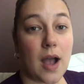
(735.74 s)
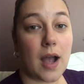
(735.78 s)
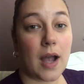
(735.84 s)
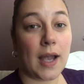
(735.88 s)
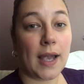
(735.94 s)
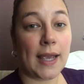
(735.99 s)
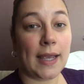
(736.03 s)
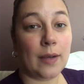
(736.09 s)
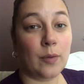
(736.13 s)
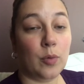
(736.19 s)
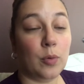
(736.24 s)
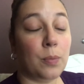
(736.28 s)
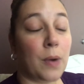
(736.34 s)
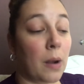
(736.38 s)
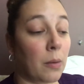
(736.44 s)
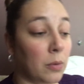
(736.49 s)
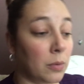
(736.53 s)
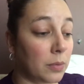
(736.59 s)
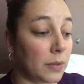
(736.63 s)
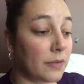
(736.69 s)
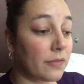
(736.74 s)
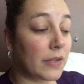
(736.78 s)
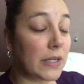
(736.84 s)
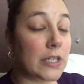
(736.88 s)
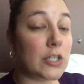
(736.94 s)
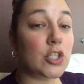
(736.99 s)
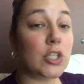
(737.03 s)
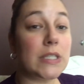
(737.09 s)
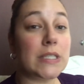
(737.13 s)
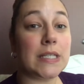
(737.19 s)
I will probably
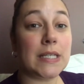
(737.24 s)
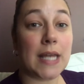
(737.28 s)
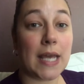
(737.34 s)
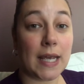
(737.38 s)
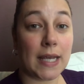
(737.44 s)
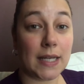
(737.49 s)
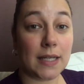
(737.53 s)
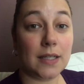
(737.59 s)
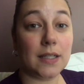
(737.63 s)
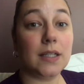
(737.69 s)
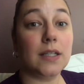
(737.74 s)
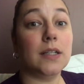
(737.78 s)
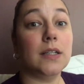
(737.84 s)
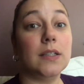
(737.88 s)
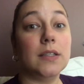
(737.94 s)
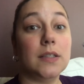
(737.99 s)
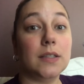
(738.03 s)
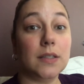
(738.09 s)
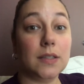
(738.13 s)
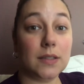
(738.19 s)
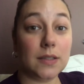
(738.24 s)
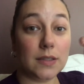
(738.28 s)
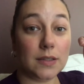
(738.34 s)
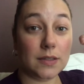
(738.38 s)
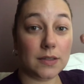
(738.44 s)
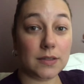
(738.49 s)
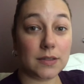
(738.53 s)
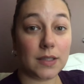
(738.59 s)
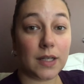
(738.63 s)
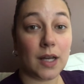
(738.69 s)
finish it today,
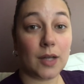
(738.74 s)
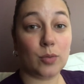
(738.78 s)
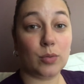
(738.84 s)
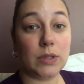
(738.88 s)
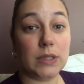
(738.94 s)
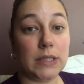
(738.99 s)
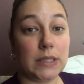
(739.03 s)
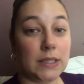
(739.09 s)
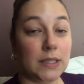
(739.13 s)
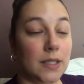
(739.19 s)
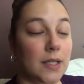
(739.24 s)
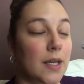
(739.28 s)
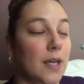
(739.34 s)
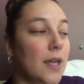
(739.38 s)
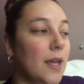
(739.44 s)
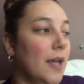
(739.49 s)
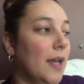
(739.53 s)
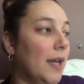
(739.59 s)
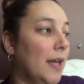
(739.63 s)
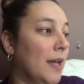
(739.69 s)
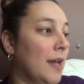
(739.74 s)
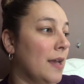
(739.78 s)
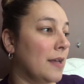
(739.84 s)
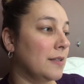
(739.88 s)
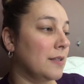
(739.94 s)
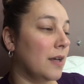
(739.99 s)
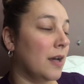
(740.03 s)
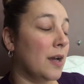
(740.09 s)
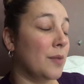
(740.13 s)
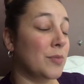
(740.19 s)
God willing,
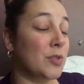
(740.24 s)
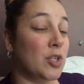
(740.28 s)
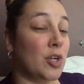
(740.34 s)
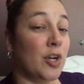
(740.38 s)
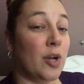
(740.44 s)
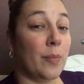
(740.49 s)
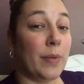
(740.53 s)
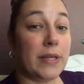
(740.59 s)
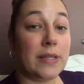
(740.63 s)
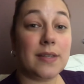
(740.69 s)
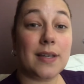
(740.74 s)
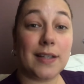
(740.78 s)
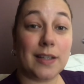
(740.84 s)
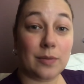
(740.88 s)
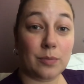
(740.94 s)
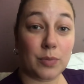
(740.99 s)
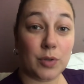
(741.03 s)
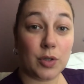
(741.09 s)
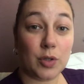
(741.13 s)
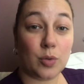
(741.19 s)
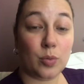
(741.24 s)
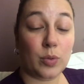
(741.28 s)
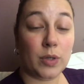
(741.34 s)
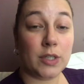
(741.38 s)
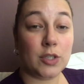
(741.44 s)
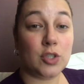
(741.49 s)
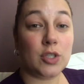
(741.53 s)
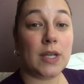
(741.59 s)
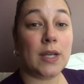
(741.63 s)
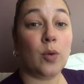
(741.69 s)
and start on my second book,
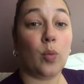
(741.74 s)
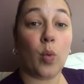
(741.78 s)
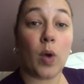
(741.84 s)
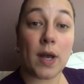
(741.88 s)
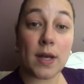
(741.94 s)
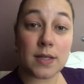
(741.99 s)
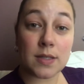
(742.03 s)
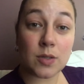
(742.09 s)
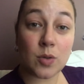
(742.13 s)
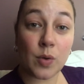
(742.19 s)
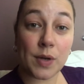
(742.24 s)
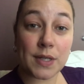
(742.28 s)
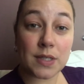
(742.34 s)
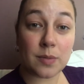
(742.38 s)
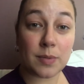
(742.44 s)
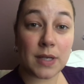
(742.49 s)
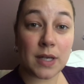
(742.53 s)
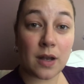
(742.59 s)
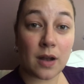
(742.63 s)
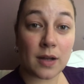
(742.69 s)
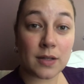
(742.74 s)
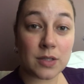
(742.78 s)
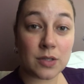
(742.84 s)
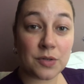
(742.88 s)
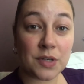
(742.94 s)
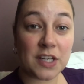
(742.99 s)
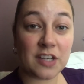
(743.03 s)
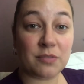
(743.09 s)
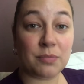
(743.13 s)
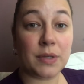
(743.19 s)
which it was going to be God's
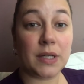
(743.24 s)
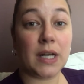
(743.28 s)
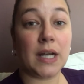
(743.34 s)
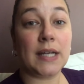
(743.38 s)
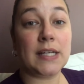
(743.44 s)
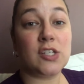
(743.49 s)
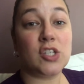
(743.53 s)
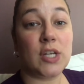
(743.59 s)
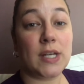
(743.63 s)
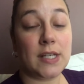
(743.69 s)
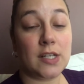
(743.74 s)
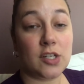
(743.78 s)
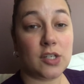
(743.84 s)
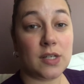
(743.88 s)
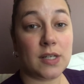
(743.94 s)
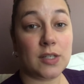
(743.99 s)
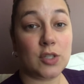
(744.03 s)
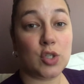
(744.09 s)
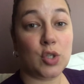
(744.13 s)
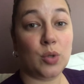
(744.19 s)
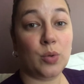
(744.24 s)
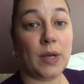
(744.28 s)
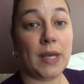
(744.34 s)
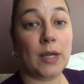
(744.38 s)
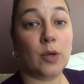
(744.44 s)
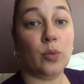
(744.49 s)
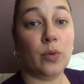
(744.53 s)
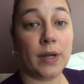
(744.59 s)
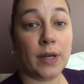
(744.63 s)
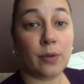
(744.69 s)
Grave, but I changed it to
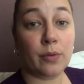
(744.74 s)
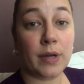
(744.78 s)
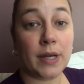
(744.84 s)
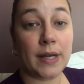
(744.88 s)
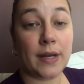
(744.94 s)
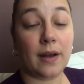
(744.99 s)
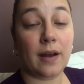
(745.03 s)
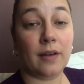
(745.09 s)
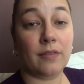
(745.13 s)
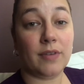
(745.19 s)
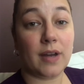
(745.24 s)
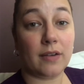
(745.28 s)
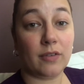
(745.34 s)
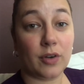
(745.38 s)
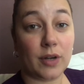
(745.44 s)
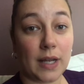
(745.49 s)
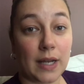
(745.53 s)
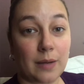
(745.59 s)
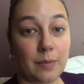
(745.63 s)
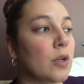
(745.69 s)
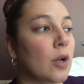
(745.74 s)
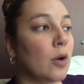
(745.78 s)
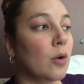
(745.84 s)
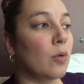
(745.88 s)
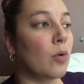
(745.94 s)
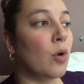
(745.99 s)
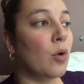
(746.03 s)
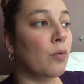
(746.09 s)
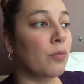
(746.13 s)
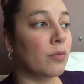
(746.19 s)
a reread of Nevernight,
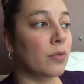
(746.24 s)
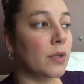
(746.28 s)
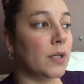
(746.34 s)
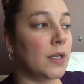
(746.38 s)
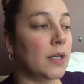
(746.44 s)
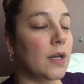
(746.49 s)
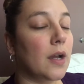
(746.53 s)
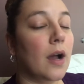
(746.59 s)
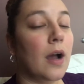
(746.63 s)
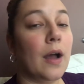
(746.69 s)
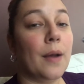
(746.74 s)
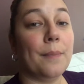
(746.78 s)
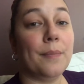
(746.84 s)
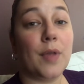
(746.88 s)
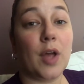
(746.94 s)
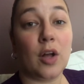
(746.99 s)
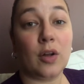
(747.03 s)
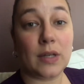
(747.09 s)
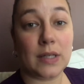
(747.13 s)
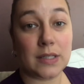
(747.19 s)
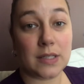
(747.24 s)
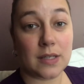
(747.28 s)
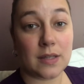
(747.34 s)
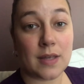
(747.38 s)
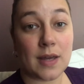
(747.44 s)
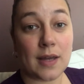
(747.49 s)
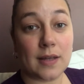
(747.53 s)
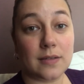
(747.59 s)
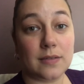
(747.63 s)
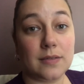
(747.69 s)
so hopefully I'll get to
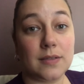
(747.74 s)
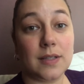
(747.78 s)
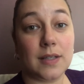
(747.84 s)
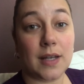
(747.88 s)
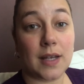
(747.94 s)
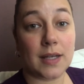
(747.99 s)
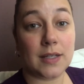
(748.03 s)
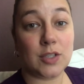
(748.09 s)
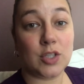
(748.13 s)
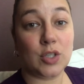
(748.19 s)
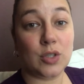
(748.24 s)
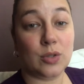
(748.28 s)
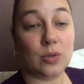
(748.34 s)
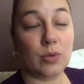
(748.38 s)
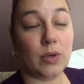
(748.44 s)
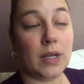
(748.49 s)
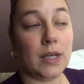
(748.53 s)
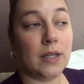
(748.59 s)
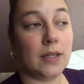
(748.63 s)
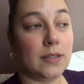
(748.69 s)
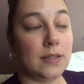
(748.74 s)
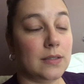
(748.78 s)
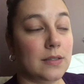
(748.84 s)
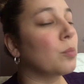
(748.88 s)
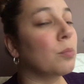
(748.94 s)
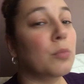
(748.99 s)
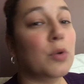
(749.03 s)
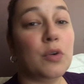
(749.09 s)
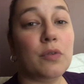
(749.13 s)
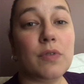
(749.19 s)
that today too and
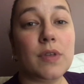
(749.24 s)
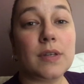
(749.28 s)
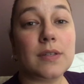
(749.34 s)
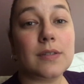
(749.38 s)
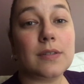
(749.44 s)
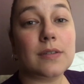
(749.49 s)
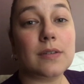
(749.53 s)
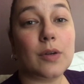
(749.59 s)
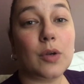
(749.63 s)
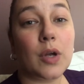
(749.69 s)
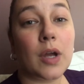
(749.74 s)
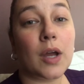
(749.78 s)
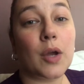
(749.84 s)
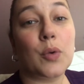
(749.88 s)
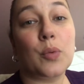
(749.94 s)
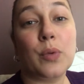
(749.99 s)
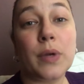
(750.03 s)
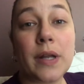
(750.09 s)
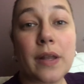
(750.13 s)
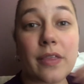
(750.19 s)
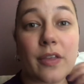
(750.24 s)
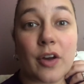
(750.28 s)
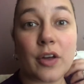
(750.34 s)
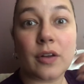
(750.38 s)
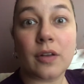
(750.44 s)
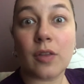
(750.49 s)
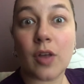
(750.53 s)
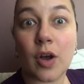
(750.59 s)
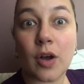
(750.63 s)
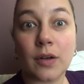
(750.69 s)
move this readathon
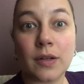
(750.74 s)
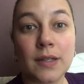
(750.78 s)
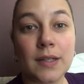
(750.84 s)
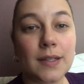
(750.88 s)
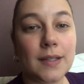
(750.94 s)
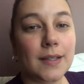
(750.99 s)
along.